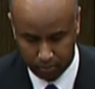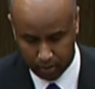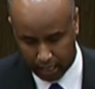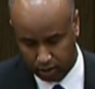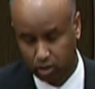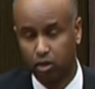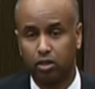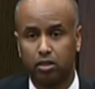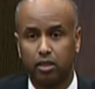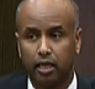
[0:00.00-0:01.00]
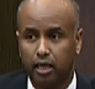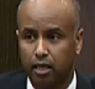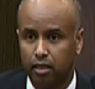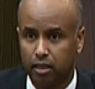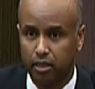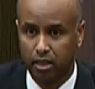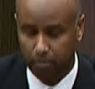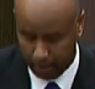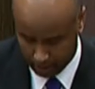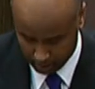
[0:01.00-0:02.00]
That's not in
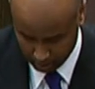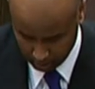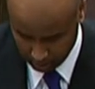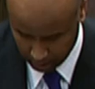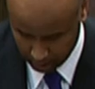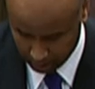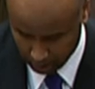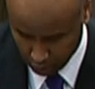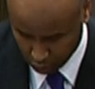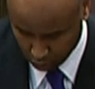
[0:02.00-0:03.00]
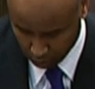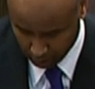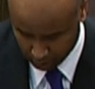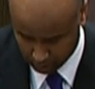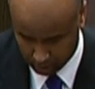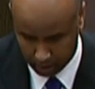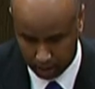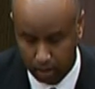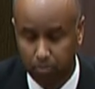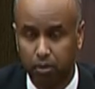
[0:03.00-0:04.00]
debate. The issue is
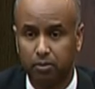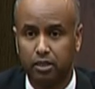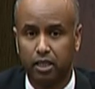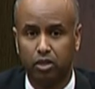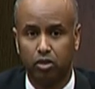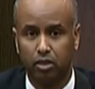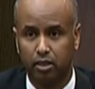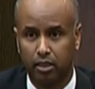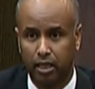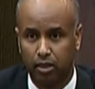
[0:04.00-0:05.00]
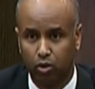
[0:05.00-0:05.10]
implementation and